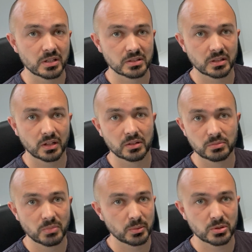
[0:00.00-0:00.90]
years ago,
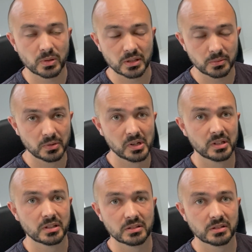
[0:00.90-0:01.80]
maybe 20
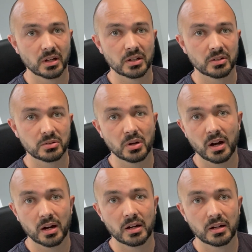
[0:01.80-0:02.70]
years ago, and I
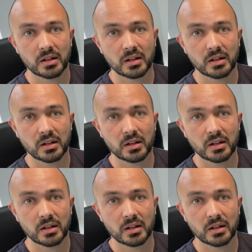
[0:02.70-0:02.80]
thought,